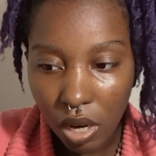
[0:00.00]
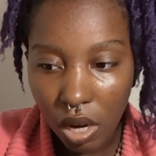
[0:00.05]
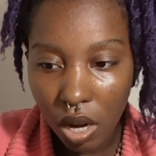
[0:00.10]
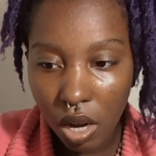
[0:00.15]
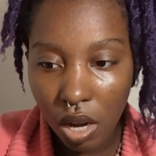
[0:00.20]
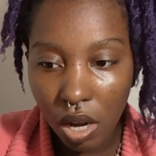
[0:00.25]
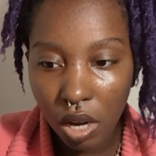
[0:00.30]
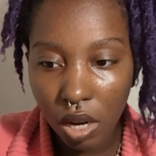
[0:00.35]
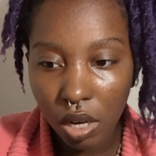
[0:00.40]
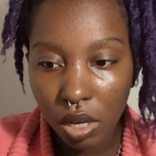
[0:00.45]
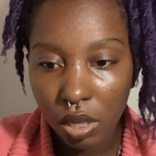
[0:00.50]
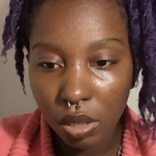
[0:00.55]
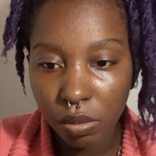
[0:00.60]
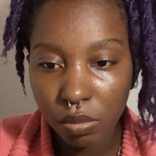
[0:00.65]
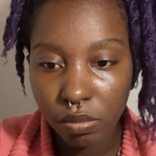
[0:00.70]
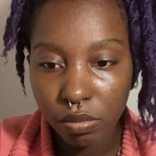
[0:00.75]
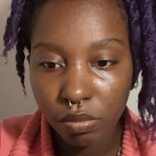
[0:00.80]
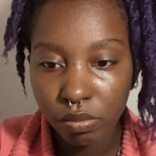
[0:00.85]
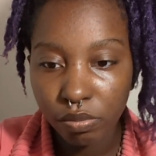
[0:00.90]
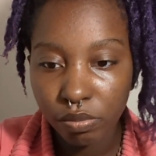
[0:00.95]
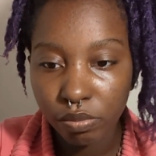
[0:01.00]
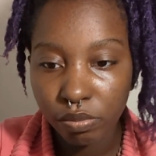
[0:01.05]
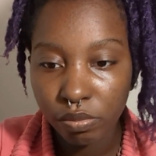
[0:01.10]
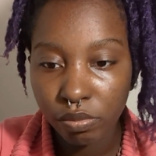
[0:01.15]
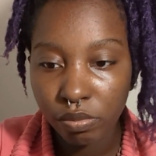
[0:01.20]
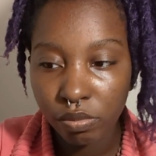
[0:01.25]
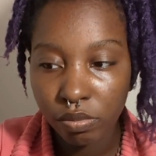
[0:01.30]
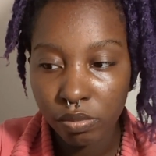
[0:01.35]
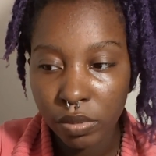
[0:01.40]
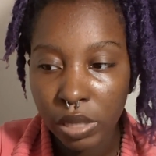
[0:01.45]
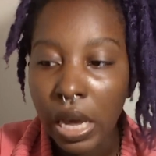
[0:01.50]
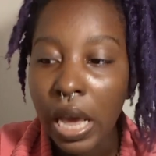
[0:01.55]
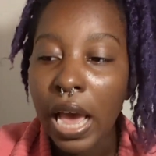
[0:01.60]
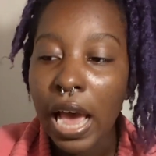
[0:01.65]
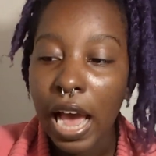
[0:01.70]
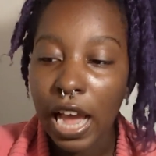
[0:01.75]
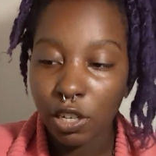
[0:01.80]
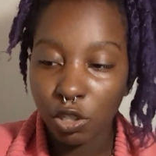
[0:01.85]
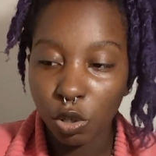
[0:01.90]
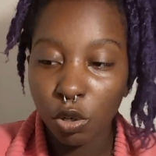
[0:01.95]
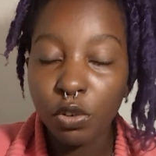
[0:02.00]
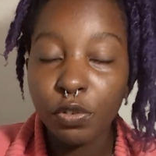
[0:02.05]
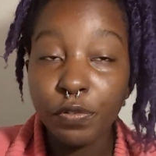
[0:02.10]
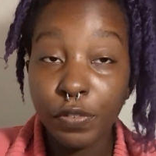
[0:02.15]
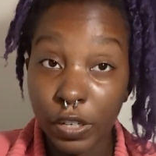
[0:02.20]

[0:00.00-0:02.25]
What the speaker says: I do